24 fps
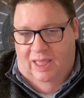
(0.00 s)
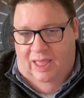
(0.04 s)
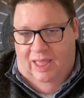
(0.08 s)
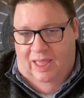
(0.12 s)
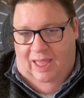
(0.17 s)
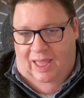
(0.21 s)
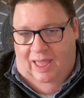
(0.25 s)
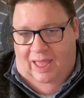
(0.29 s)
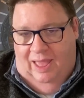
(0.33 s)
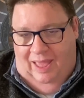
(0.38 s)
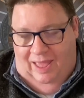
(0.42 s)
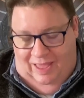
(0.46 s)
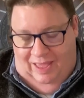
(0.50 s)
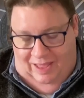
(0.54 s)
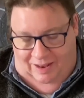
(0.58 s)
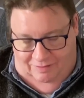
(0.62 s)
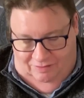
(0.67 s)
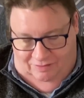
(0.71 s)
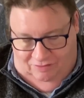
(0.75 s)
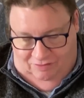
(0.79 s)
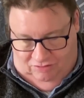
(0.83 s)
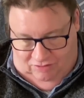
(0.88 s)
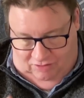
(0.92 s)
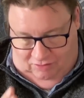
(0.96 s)
And
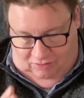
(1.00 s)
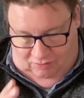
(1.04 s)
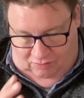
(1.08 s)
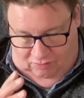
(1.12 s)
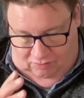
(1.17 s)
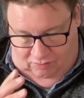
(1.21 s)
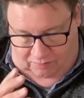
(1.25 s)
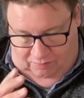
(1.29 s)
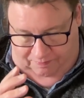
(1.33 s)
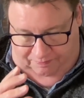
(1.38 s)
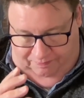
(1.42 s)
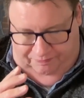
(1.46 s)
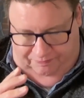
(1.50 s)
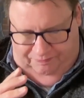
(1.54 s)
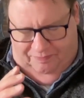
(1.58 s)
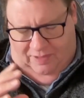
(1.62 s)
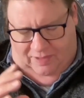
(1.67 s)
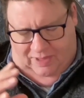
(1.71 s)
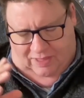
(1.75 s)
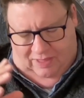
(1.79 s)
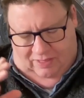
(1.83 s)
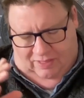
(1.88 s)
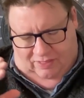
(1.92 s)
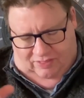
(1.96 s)
so
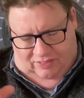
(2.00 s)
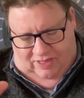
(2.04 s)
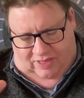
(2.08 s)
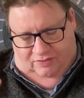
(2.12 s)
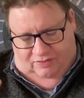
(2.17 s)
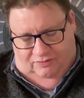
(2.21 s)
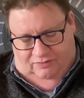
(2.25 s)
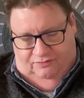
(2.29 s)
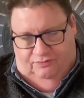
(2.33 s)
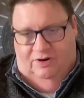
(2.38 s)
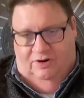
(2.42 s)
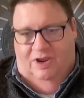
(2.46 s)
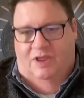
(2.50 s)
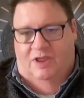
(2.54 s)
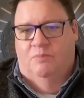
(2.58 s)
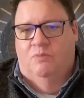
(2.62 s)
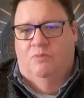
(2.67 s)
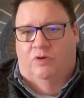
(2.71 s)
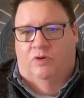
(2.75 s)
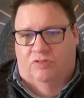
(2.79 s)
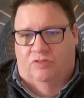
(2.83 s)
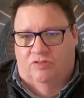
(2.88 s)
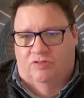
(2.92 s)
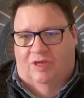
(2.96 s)
these
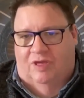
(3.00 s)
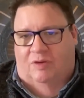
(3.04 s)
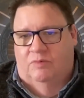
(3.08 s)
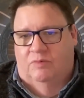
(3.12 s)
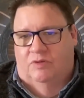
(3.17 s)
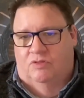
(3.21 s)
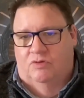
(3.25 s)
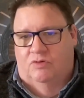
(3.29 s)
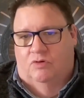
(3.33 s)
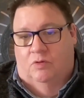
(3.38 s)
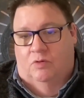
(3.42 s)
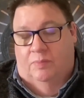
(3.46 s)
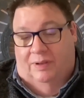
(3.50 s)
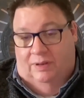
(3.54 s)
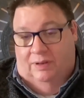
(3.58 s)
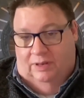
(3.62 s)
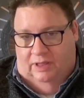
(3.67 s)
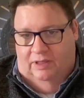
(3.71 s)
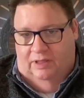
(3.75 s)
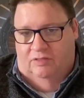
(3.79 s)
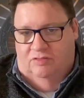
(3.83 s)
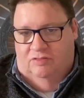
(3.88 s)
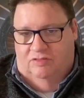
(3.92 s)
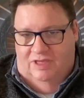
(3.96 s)
frameworks that we talk about,
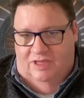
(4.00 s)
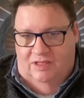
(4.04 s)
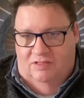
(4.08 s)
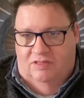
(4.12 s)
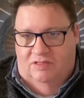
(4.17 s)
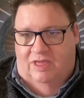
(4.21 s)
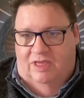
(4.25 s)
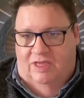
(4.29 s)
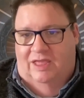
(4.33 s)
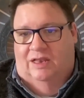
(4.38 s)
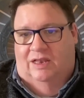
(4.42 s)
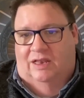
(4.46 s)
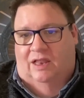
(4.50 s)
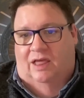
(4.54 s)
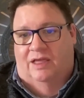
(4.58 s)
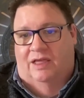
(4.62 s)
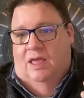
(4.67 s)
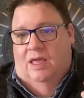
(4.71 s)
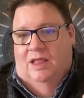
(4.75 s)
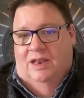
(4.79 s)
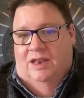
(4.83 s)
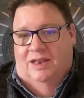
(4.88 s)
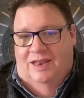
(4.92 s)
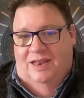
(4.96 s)
like ZT,
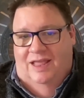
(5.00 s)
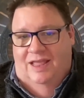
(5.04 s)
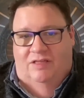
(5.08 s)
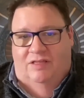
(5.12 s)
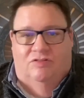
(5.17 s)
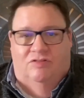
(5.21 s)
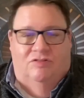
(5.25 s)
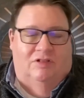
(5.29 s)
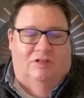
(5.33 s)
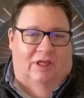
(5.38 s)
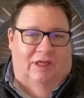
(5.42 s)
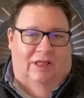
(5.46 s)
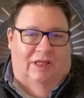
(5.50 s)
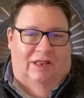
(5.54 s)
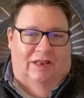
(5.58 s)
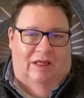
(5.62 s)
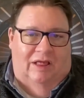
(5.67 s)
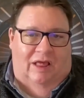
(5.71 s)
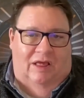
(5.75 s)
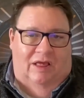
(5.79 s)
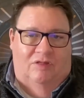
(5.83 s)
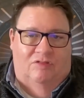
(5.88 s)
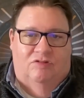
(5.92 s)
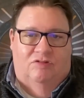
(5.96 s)
like NIST, like
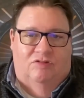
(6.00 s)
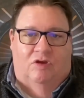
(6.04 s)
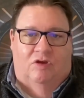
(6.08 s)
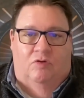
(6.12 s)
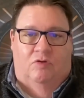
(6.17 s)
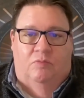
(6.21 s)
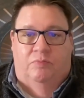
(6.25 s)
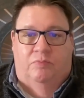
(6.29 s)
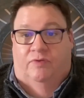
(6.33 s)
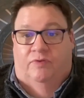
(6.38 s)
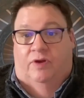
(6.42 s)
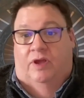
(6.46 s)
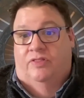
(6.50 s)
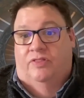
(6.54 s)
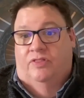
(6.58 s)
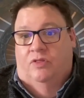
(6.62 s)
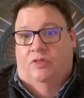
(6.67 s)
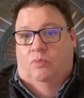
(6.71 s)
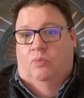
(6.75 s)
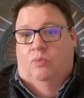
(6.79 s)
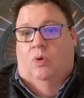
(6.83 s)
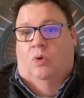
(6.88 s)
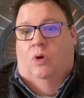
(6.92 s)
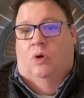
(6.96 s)
ISO, provide the
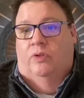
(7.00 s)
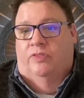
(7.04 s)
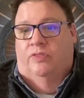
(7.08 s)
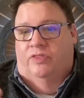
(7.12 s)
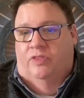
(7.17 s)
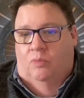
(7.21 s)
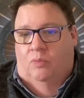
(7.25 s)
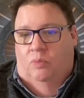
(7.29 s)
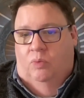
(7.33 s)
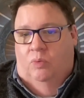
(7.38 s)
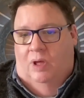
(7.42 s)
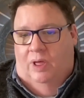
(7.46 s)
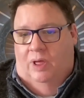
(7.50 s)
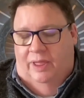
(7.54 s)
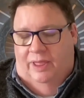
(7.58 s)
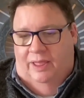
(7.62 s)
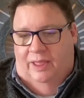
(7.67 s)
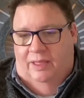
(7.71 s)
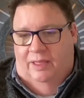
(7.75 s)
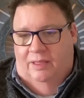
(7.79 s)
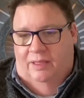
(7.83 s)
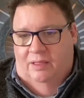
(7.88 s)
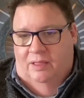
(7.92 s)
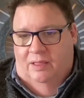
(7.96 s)
what and the why.
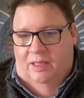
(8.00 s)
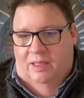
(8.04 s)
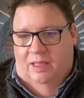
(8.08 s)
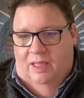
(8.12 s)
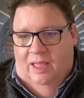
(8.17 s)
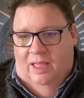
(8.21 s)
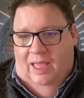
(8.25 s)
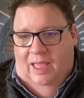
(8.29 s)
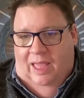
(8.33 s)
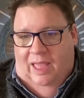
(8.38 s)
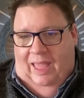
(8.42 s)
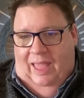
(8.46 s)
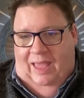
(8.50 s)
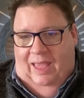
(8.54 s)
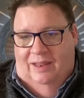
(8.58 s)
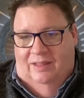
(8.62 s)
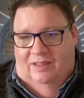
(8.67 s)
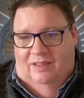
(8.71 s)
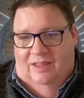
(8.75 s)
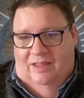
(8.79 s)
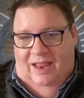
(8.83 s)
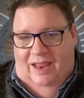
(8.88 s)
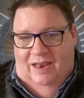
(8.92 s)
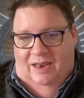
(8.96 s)

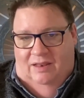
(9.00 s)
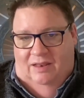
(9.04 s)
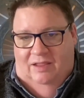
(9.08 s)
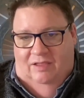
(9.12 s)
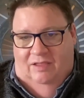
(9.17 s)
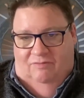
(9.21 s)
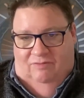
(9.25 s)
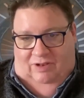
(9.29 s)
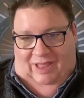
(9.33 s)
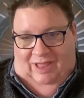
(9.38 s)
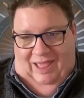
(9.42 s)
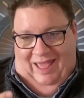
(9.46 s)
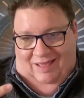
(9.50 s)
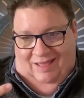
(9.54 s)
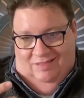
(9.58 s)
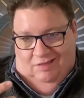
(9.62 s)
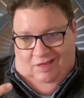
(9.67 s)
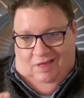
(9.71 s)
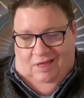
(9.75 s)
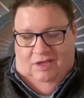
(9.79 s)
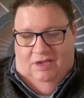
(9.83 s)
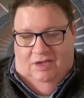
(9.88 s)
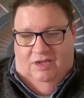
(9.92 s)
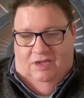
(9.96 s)
And then, if you like, as
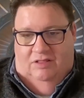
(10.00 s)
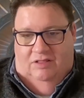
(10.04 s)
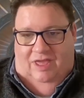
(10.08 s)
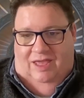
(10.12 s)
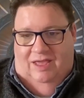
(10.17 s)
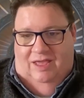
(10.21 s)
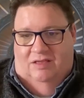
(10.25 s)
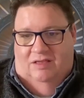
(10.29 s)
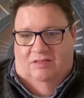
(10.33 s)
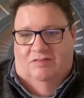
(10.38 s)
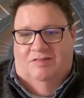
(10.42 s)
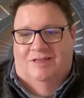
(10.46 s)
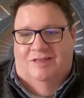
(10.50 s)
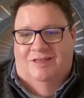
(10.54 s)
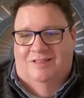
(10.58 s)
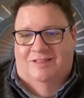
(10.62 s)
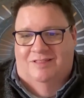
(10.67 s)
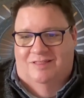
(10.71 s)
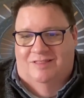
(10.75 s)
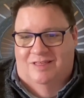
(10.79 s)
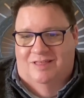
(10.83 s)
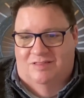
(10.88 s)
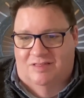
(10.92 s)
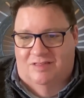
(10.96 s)
architects,
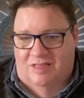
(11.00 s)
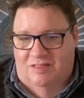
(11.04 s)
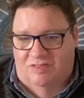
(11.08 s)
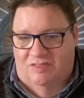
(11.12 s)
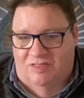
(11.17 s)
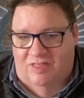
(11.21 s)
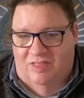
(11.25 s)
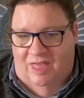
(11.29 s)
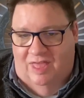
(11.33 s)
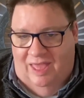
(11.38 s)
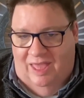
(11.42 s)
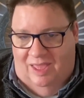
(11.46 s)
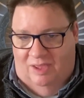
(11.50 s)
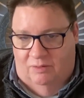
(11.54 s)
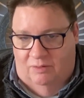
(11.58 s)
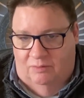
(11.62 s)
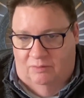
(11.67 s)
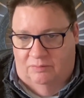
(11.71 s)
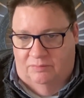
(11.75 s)
this is the how.